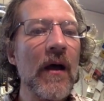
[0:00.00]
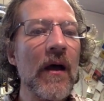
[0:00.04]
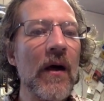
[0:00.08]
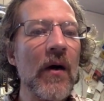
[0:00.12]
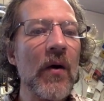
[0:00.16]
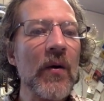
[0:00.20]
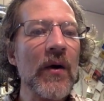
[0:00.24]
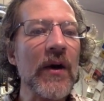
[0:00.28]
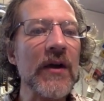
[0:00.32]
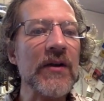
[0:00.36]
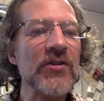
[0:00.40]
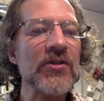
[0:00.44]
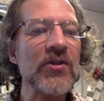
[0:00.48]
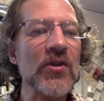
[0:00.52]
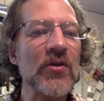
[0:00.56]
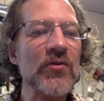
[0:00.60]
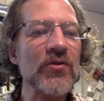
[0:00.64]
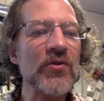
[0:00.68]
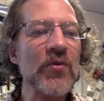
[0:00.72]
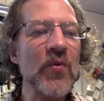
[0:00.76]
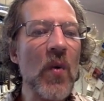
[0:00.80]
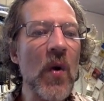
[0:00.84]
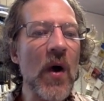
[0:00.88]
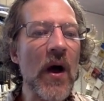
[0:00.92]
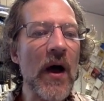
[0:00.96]
Okay, so
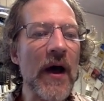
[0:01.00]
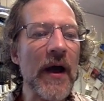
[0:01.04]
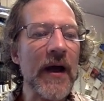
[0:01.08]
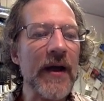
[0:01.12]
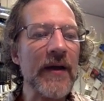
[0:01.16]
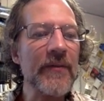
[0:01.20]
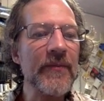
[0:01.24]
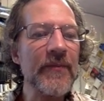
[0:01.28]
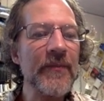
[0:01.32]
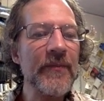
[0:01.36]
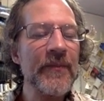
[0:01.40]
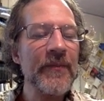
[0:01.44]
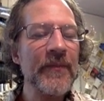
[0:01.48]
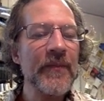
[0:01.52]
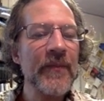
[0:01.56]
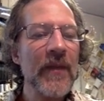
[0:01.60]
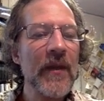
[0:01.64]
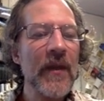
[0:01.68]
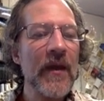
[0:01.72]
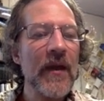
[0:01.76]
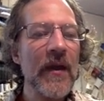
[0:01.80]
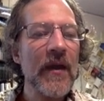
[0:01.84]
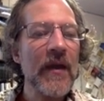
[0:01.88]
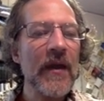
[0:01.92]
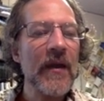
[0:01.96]
Twine
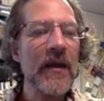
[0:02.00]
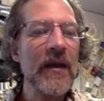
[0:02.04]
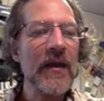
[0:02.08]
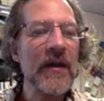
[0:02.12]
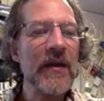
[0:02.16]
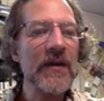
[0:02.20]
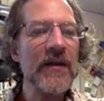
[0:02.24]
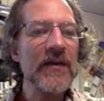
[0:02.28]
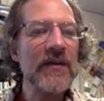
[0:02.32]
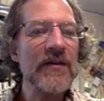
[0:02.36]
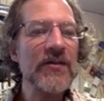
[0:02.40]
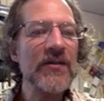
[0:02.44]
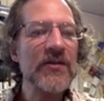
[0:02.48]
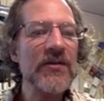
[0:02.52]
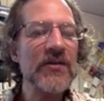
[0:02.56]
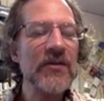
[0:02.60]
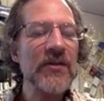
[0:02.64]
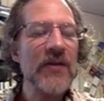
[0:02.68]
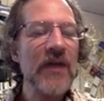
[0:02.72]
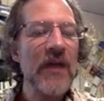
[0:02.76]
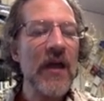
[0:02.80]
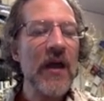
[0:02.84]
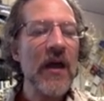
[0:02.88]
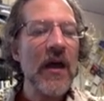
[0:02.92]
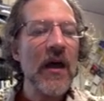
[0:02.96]
is
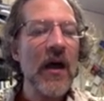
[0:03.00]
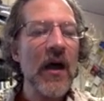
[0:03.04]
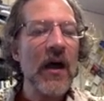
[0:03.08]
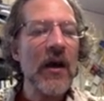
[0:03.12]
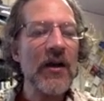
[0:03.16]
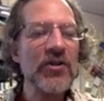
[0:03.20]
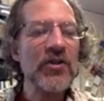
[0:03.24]
a